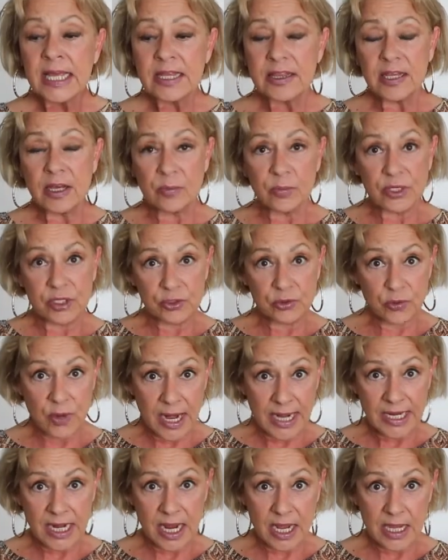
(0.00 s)
that would
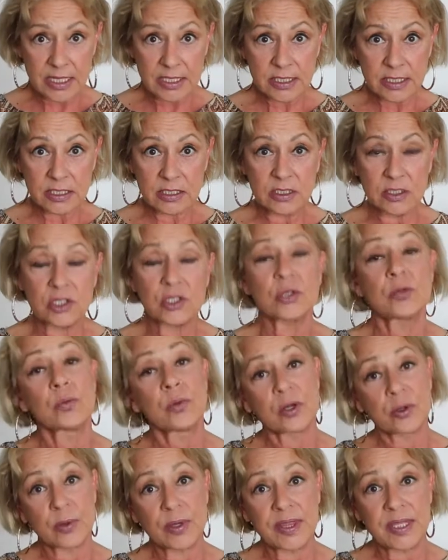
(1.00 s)
train us to
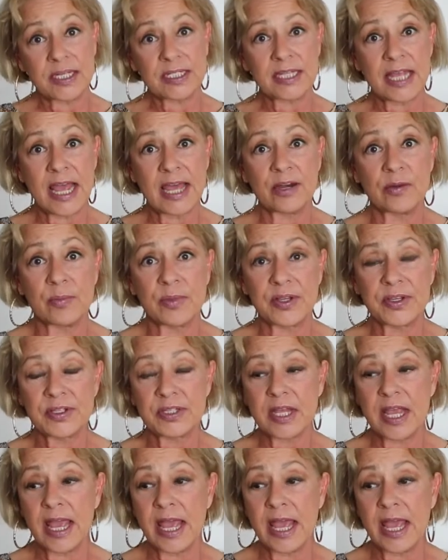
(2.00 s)
work with these animals.